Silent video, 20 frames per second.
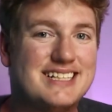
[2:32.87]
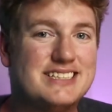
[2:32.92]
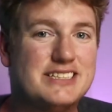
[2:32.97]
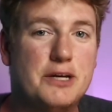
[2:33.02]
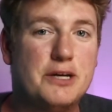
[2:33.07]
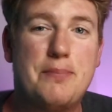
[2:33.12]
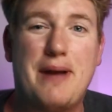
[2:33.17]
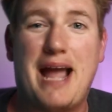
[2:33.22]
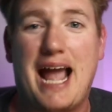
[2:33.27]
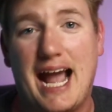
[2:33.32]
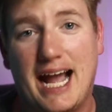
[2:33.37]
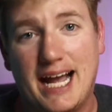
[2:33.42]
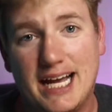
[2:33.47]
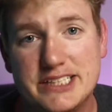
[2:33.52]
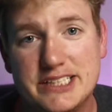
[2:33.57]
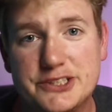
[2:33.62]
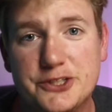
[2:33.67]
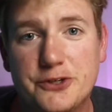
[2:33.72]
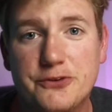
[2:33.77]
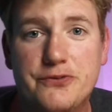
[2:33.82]
up,
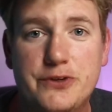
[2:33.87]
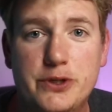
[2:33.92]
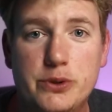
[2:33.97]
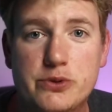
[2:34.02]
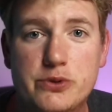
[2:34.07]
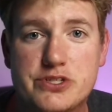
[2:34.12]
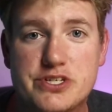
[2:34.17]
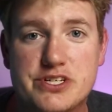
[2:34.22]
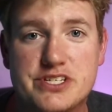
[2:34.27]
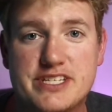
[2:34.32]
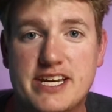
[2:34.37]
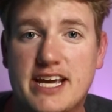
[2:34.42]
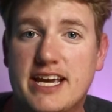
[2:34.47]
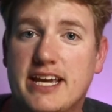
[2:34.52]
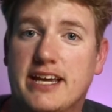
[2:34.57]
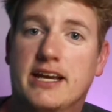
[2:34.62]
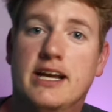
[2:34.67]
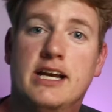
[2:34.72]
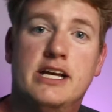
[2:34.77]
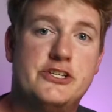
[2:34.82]
ask your viewers to stay.